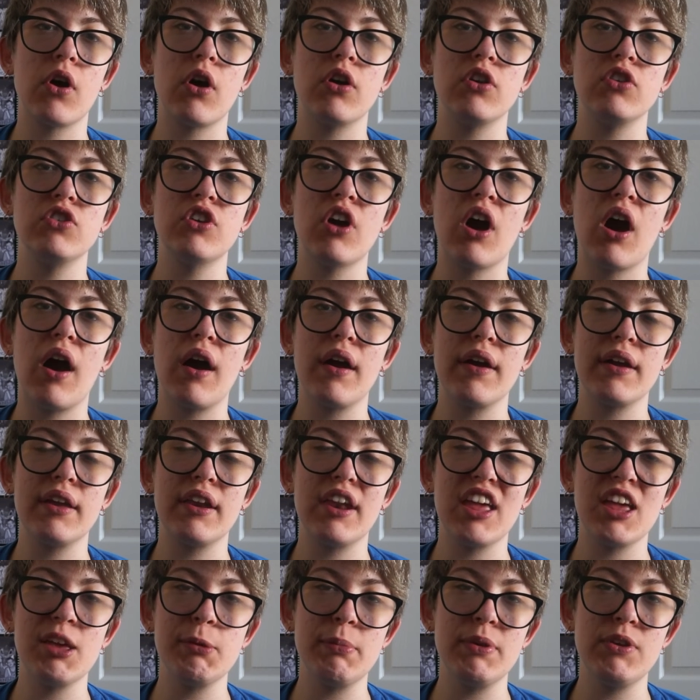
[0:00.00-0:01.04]
on Ty
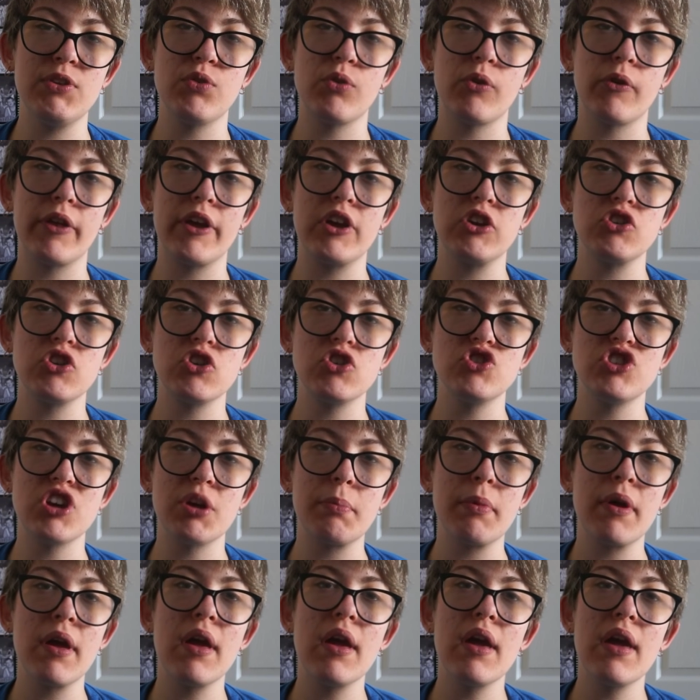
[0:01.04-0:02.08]
and Amy's
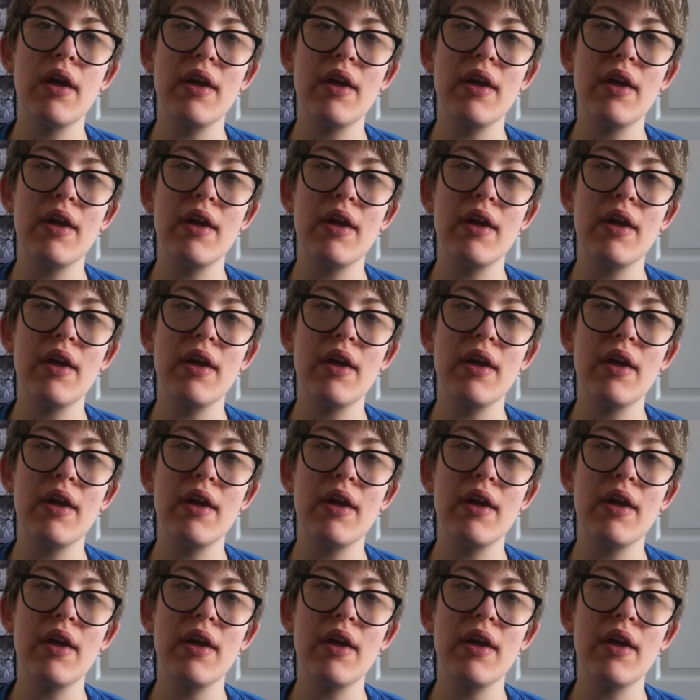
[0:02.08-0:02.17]
relationship